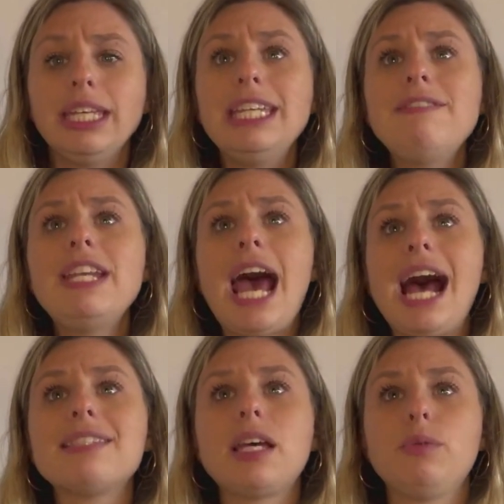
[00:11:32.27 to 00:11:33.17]
even
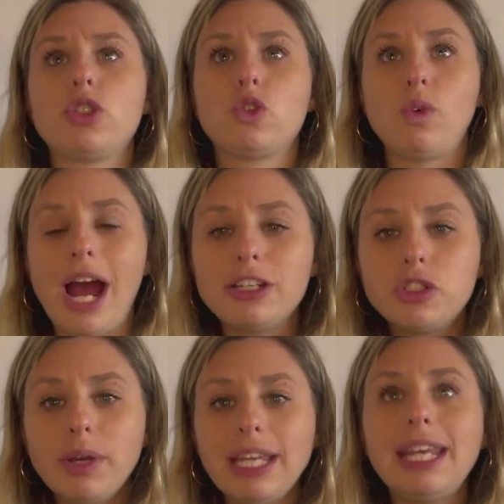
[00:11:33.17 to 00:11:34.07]
as I was
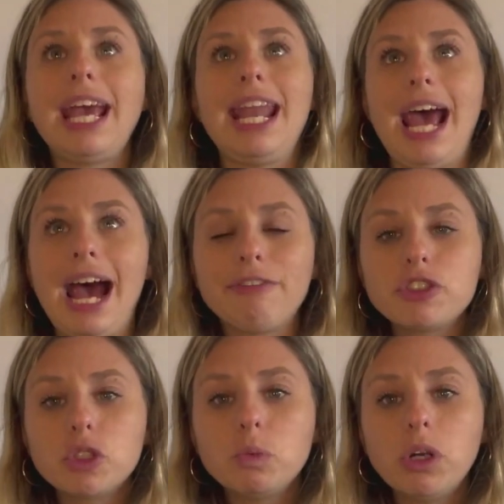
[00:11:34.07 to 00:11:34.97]
graduating and
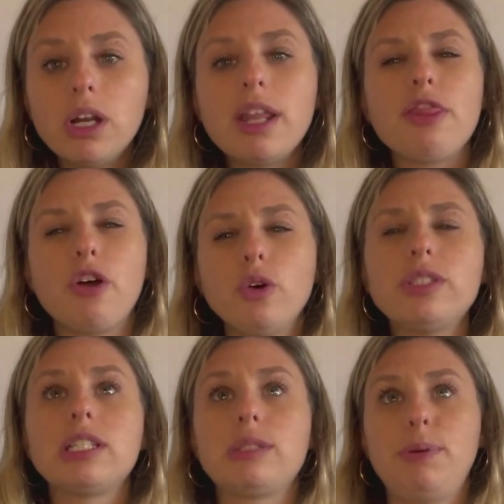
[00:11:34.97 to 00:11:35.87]
afterward,
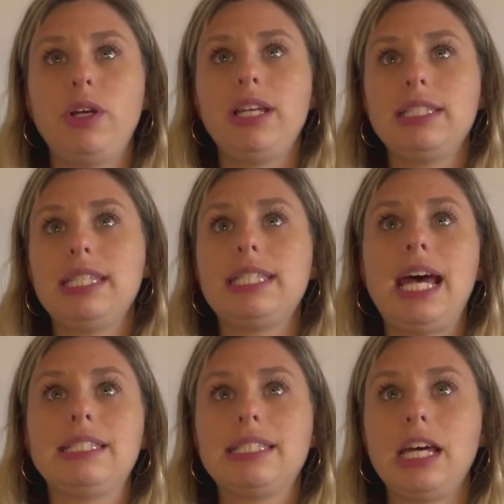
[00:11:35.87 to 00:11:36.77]
those experiences
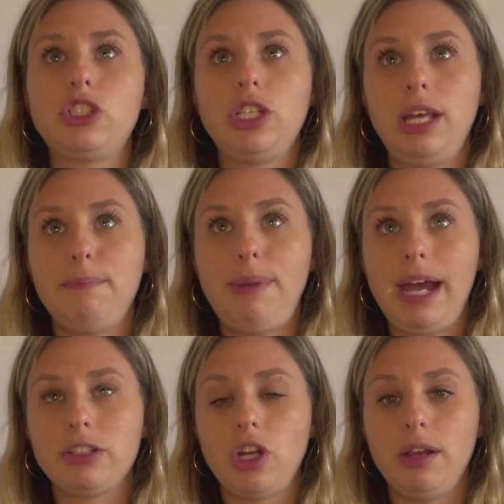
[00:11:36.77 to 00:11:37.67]
had such an
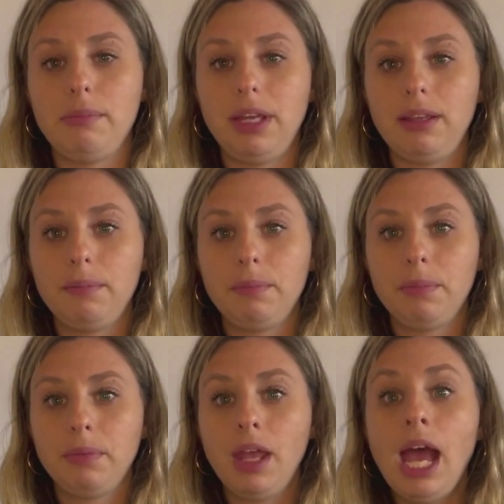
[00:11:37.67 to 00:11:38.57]
impact on me.
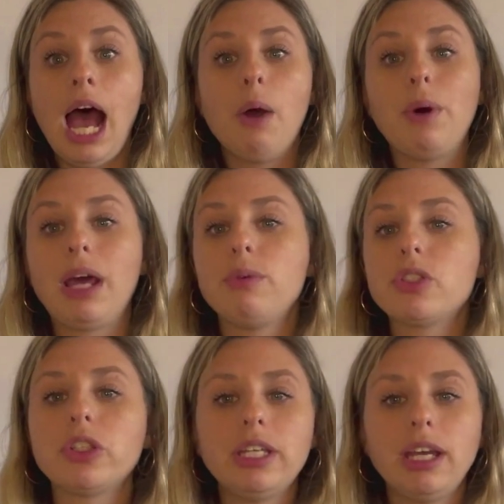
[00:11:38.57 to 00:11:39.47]
When I
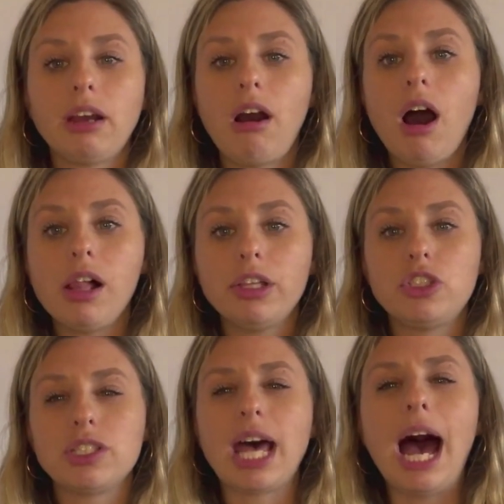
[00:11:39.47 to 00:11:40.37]
was looking at
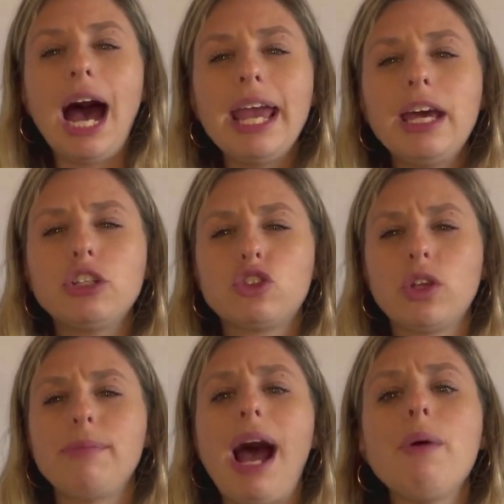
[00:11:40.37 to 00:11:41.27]
colleges, I had a
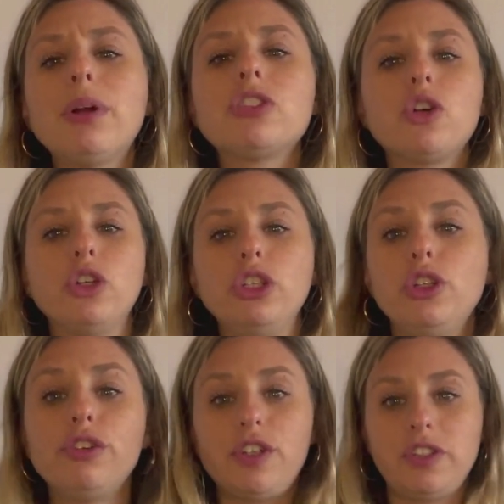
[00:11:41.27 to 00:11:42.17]
dream. I wanted to go to
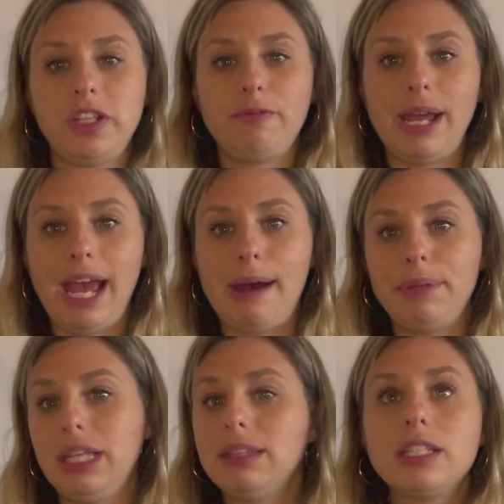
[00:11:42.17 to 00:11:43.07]
University of
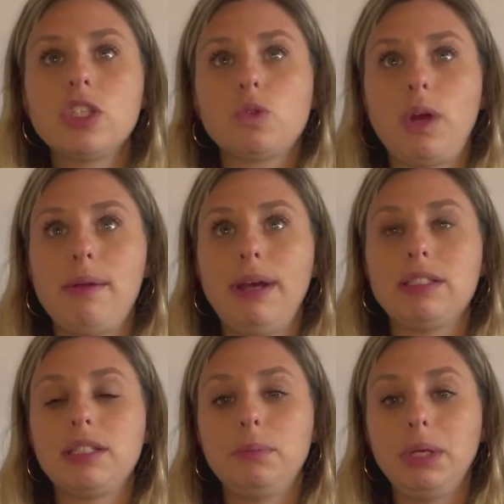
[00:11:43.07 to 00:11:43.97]
Miami. This is where I
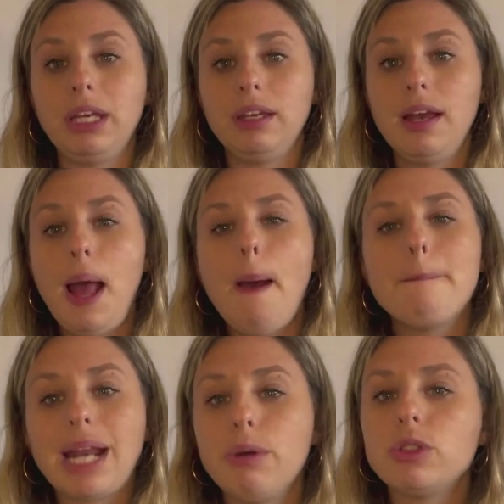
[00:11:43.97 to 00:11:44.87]
meant to be.
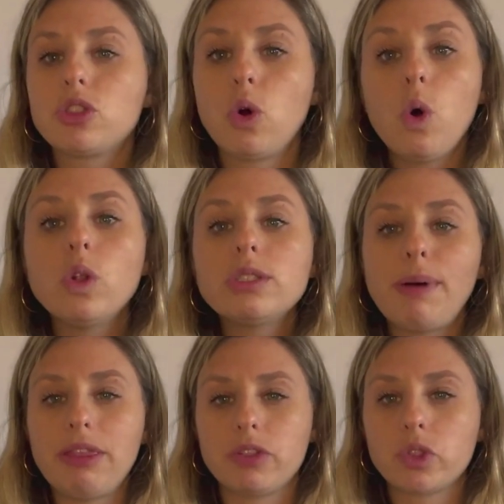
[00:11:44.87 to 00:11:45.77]
But I was told
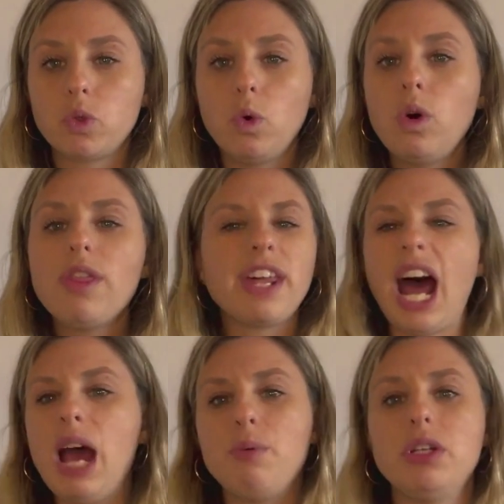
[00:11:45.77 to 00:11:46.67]
by the school that
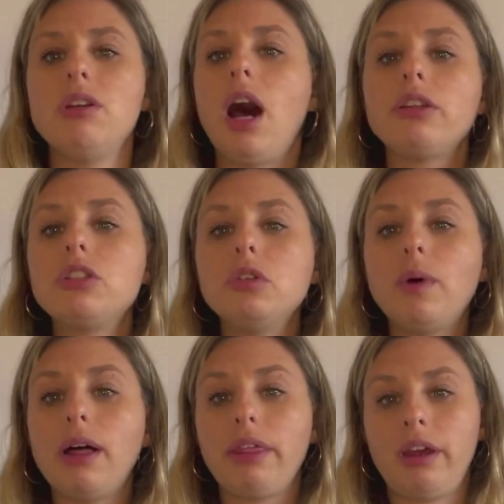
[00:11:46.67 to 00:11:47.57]
I would not do
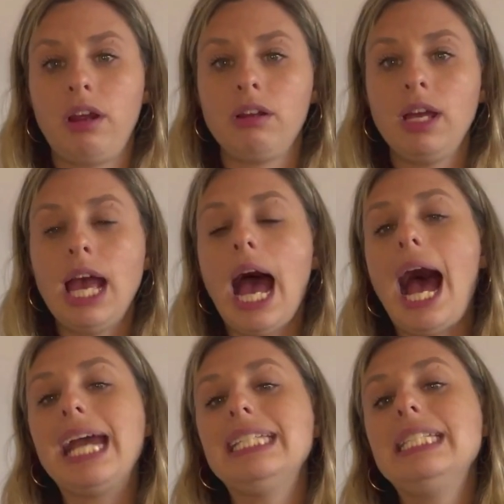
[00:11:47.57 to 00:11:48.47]
well there.
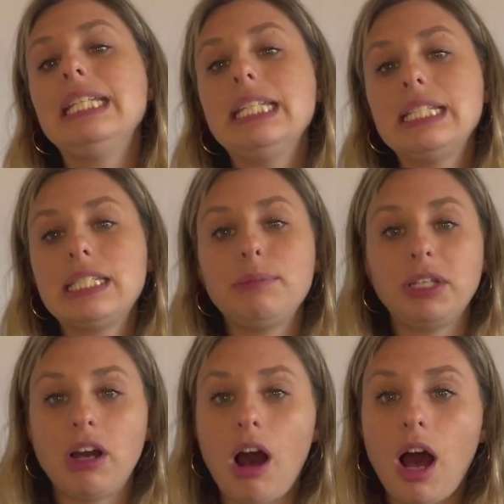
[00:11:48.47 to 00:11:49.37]
I needed to
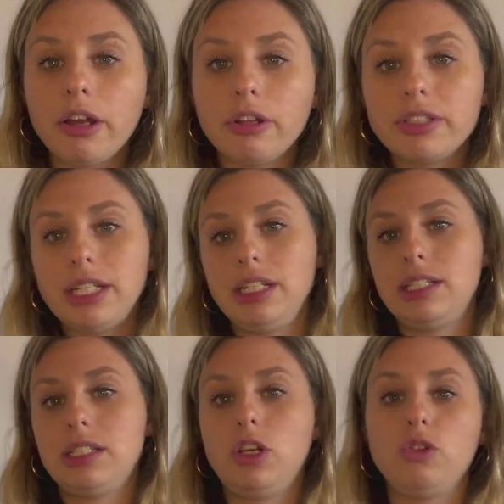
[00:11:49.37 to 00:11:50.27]
be coddled. I
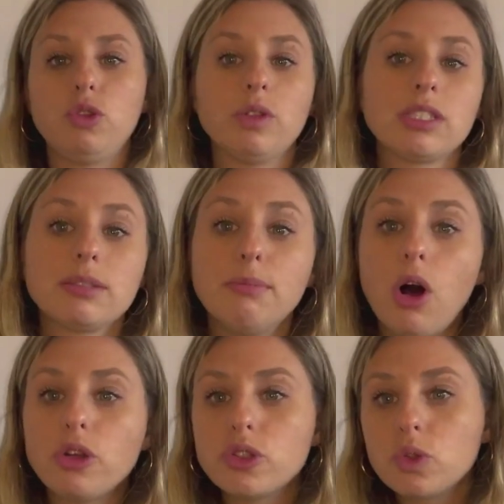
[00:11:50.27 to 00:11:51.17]
needed to go to a
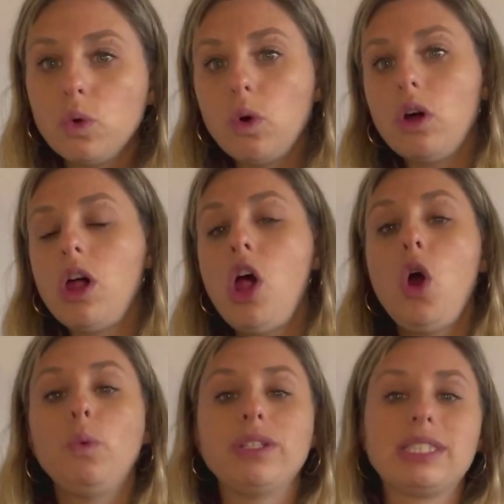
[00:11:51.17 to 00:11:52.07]
small school
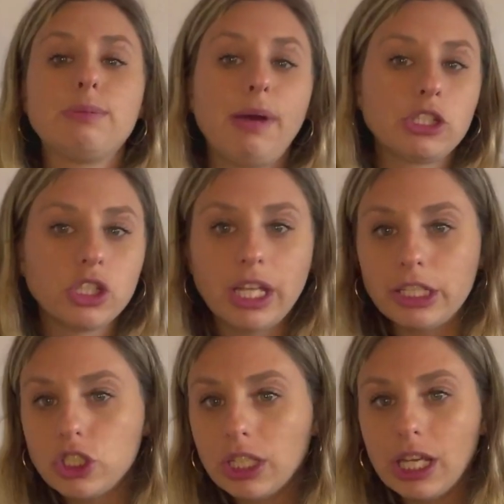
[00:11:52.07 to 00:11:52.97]
with special
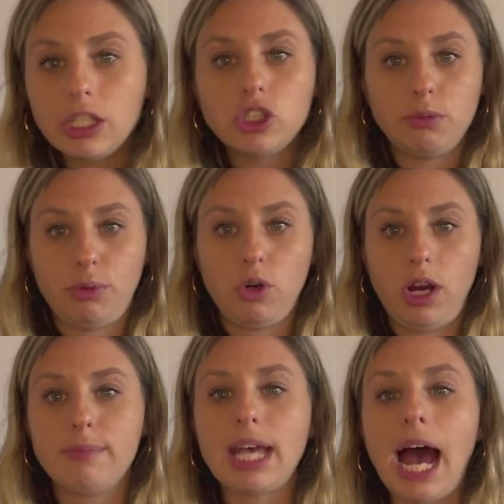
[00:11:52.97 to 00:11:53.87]
education
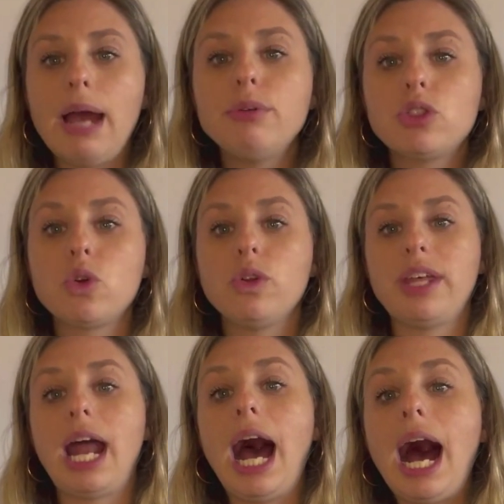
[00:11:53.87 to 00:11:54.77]
programs. I was told
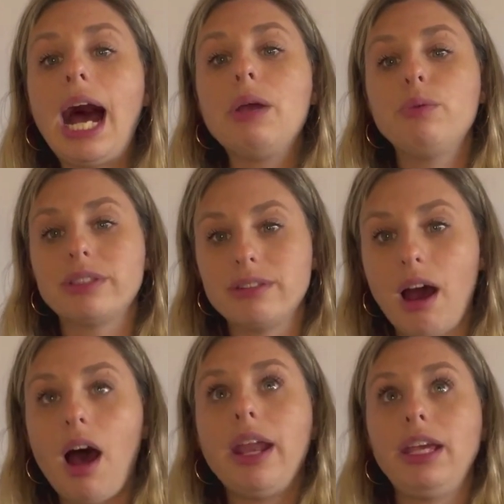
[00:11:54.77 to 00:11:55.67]
that I was
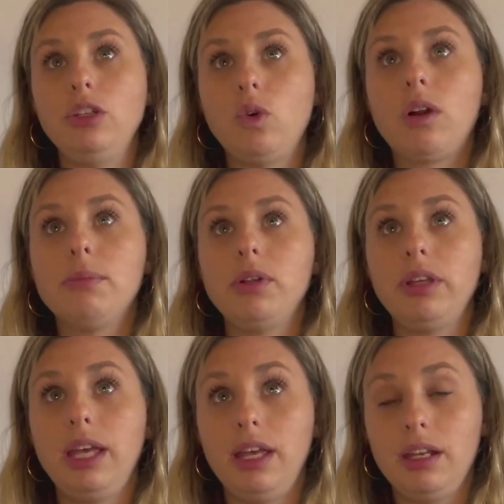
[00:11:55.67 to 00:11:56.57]
not a normal
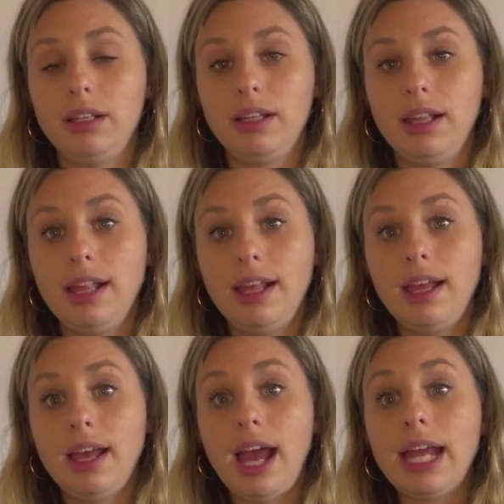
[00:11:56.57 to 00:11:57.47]
kid.
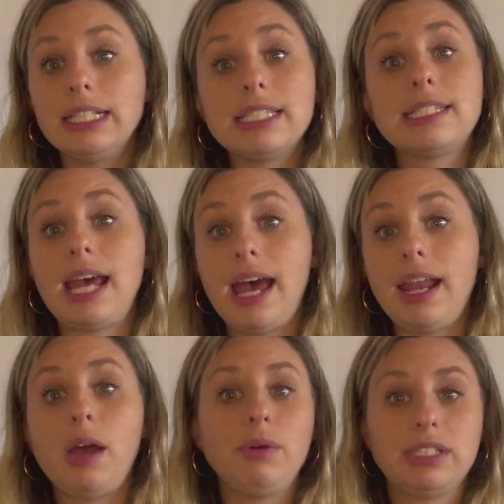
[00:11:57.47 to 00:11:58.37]
And
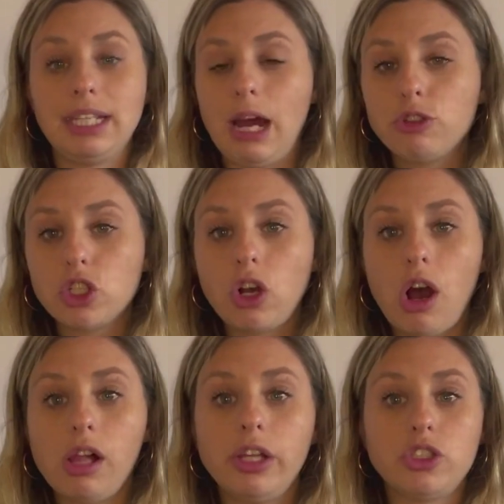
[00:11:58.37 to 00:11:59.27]
instead, I went to Goucher
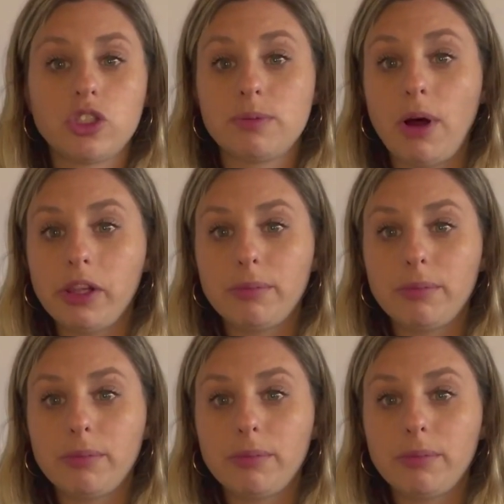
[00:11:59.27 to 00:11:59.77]
College, a small